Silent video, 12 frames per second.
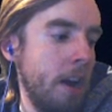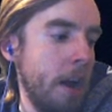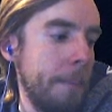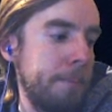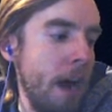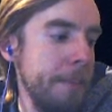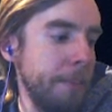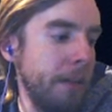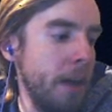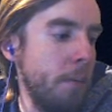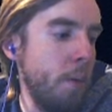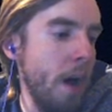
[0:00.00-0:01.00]

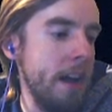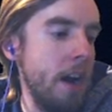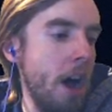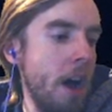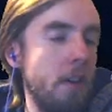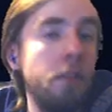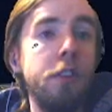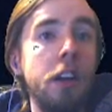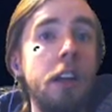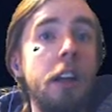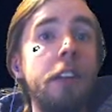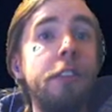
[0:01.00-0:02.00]
Probably one of
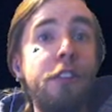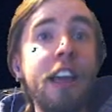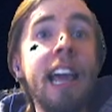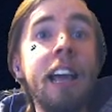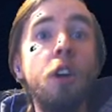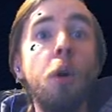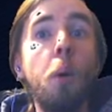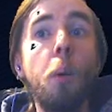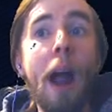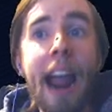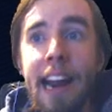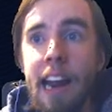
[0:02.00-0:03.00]
the
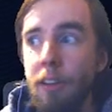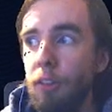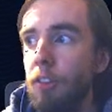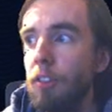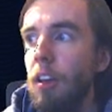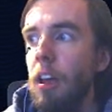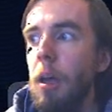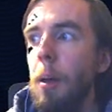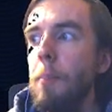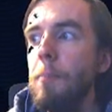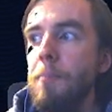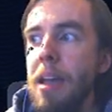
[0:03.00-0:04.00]
greatest
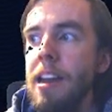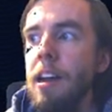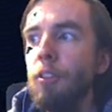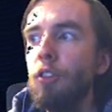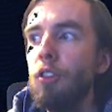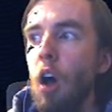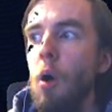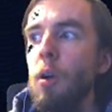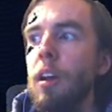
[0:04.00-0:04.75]
Minnesota